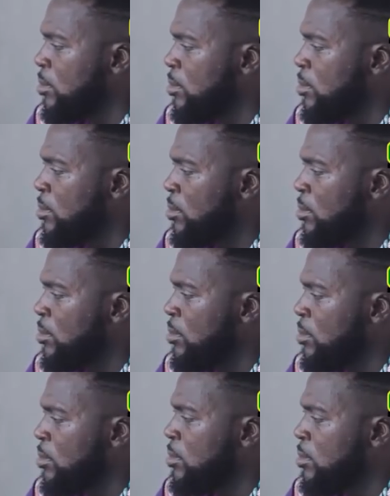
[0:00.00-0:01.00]

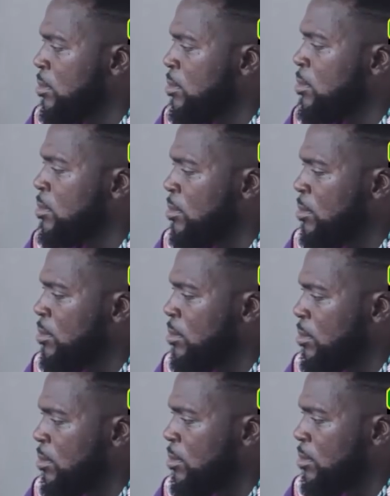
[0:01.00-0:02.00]

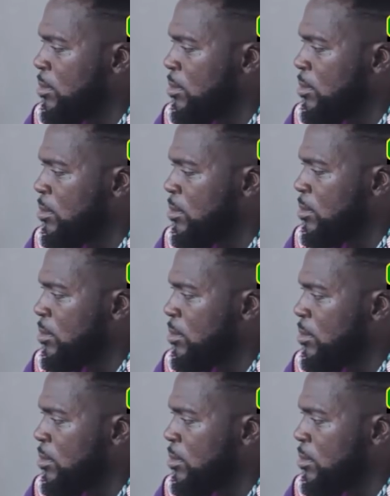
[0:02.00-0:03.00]

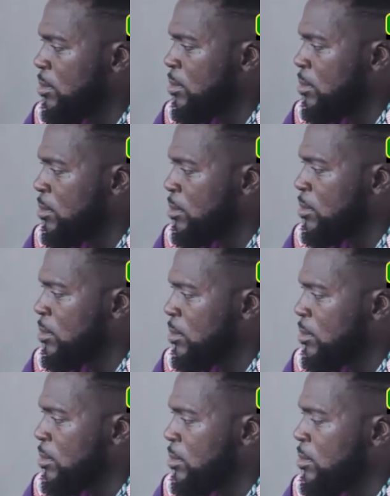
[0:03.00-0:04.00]

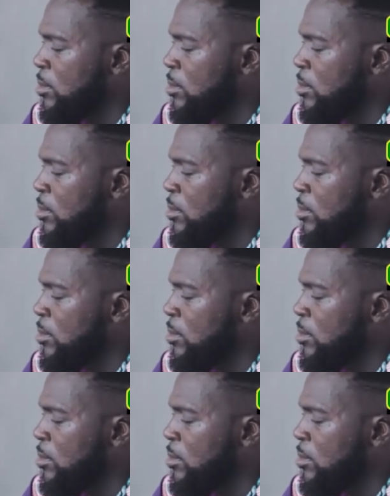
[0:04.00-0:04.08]
(not speaking)